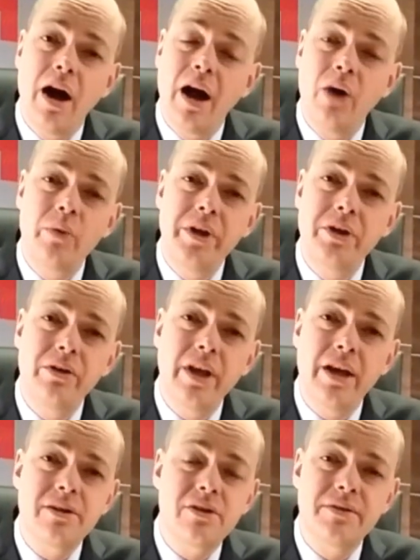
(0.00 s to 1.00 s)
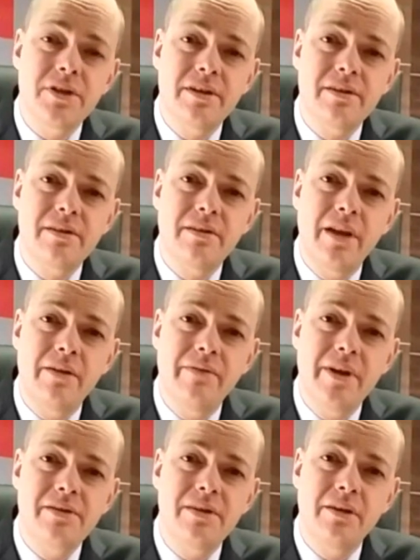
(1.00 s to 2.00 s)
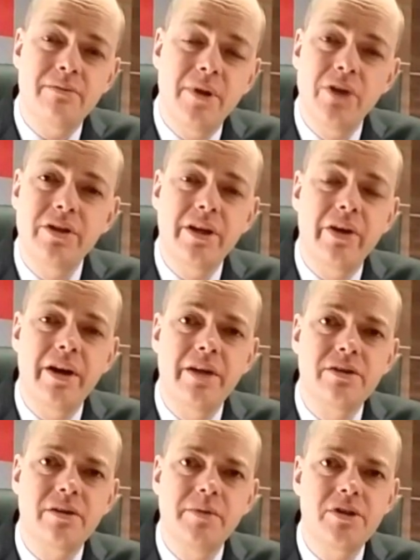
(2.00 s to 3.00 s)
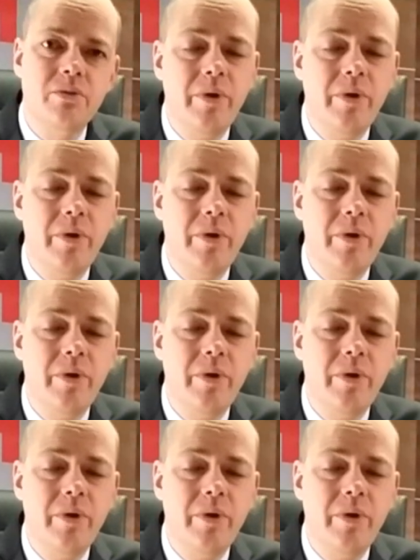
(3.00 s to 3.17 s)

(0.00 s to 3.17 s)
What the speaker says: How we do that is obviously invest in floating rate instruments,